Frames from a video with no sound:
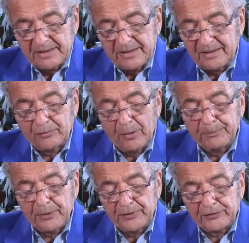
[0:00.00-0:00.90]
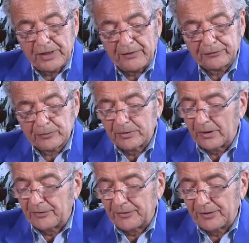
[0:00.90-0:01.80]
And it's one place after
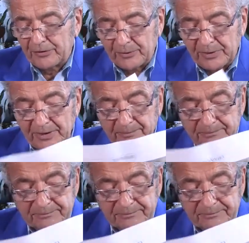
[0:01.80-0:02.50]
another they're doing it.